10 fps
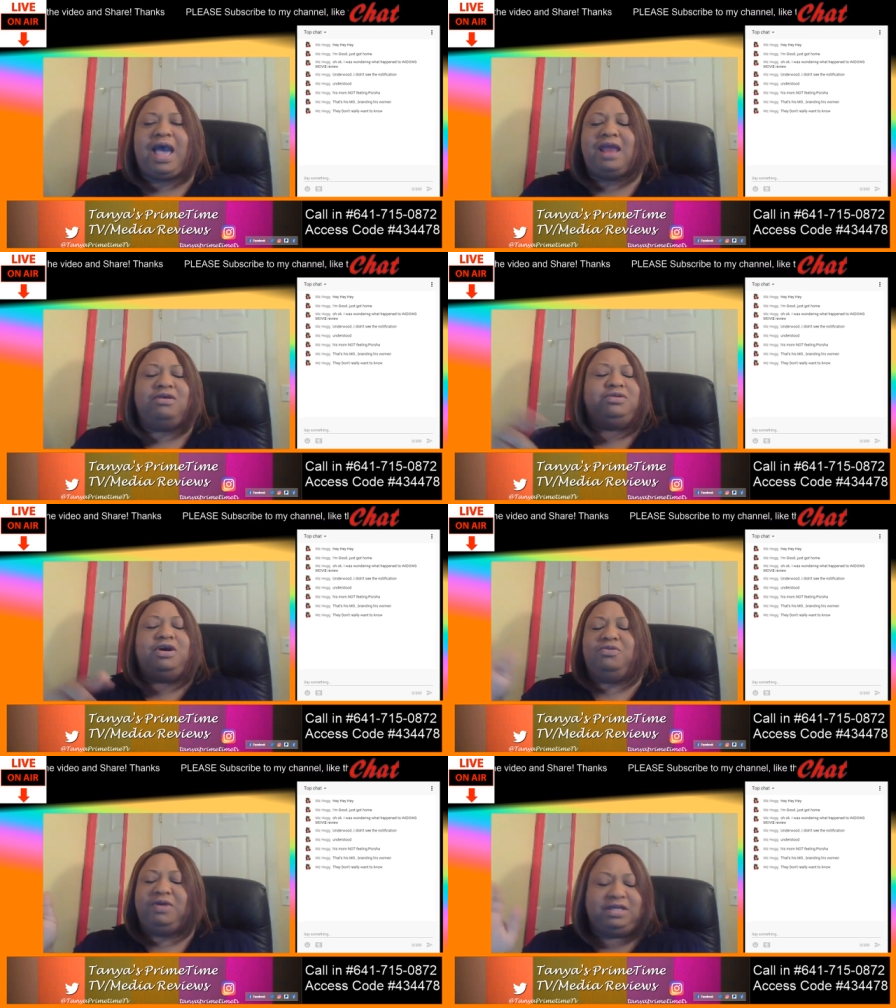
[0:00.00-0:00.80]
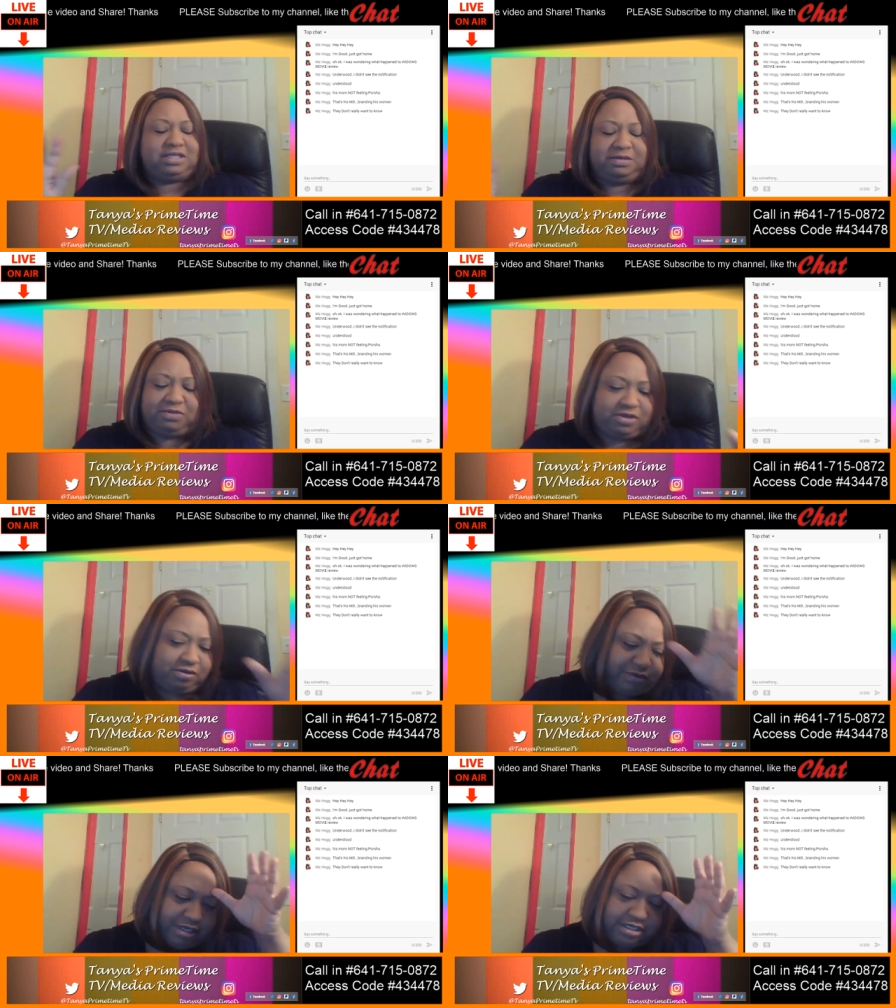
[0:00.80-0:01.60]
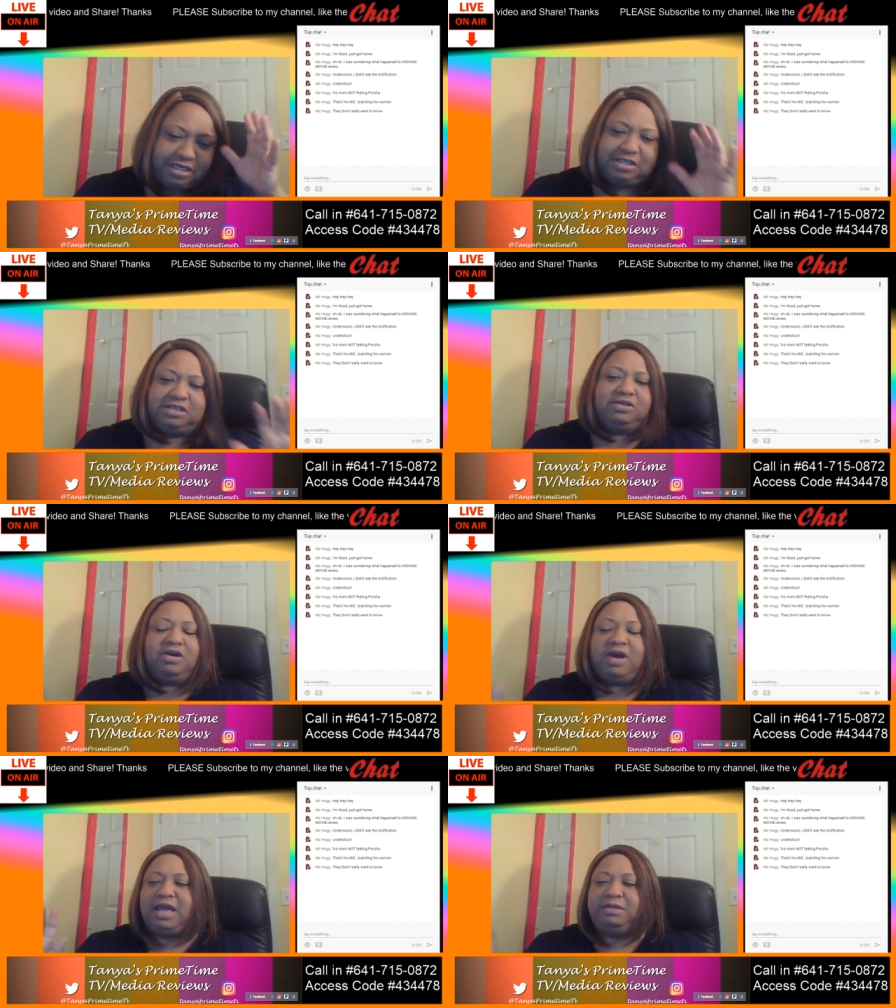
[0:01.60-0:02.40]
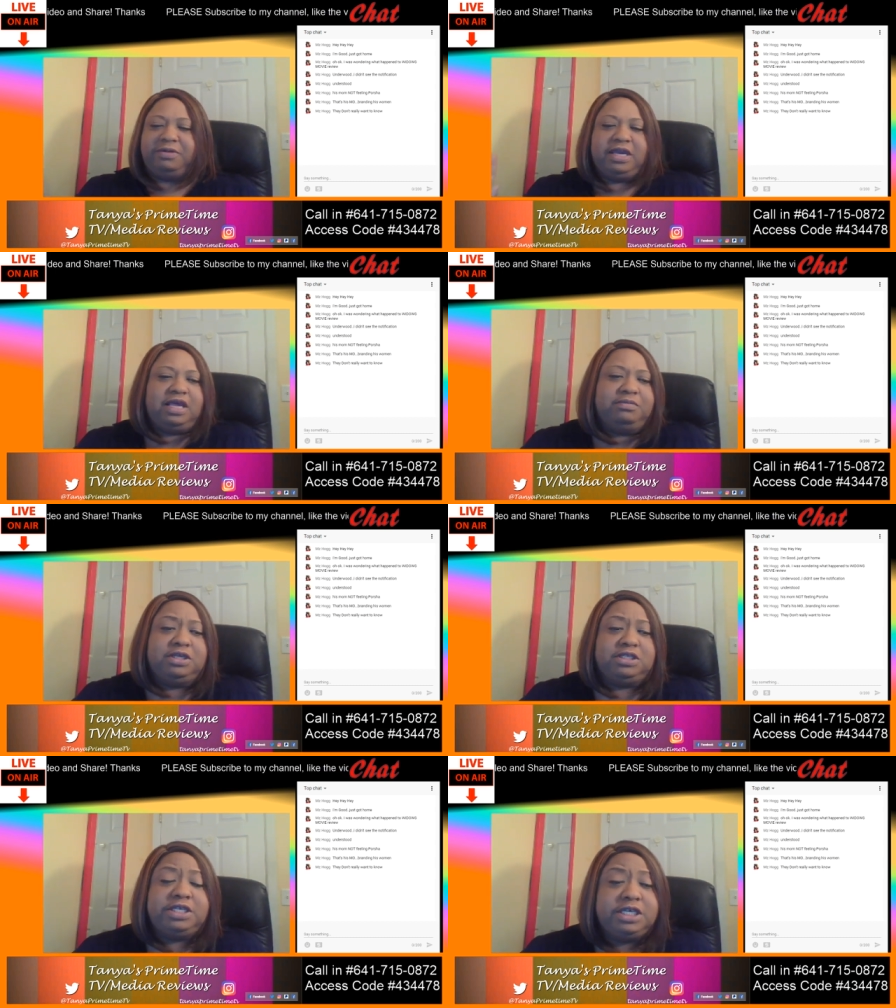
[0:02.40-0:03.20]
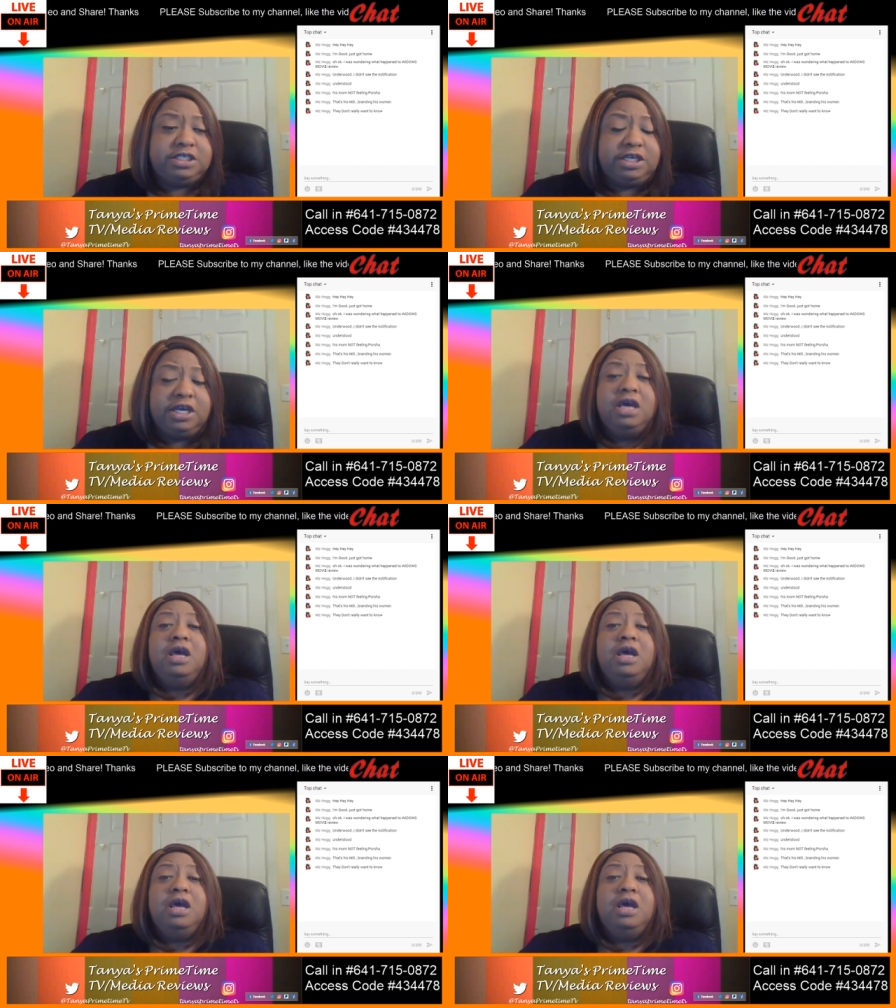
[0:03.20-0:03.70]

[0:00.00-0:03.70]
I don't know what symbols it was because you know I didn't pay that much attention,